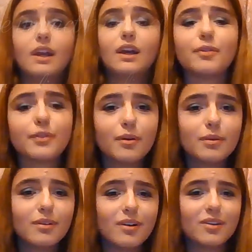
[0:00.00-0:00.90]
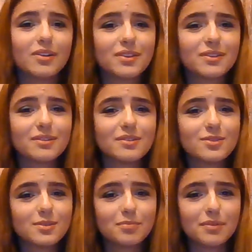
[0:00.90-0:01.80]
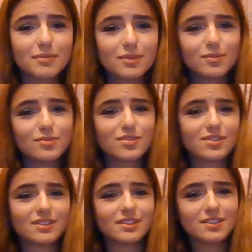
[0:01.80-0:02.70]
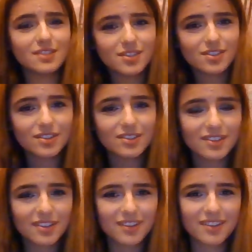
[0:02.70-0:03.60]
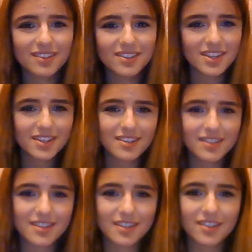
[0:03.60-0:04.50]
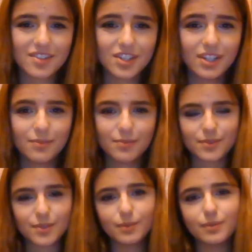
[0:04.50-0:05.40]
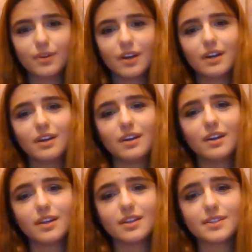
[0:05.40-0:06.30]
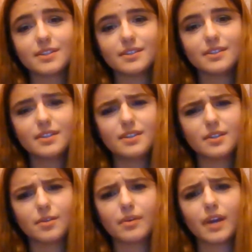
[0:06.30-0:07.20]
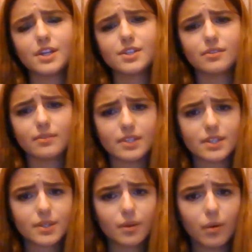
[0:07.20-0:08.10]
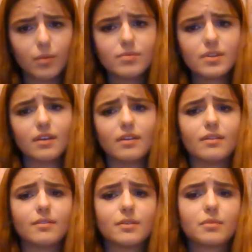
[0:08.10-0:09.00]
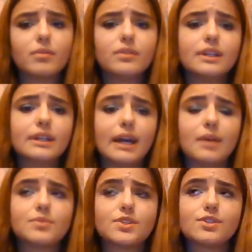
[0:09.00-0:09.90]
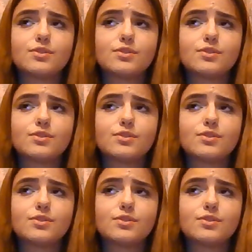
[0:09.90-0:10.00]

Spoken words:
Though the Supreme Court's decision didn't achieve school desegregation on its own, the ruling helped